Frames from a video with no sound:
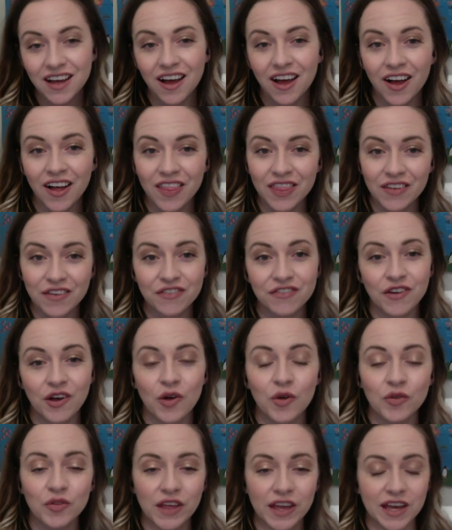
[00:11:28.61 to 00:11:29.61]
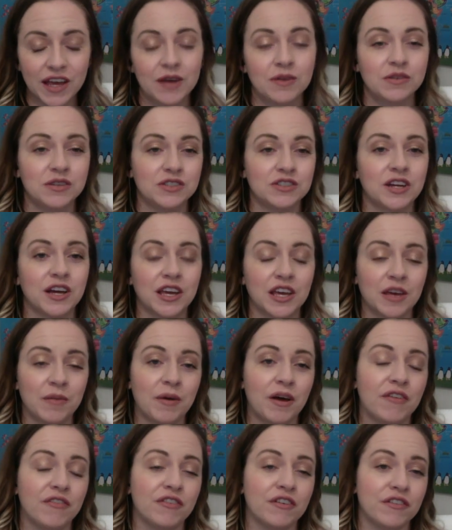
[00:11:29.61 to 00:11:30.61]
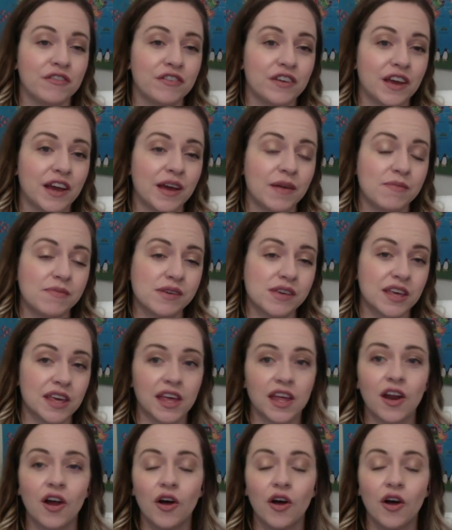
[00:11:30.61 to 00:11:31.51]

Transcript: on the phone like I was talking about for VIPKid,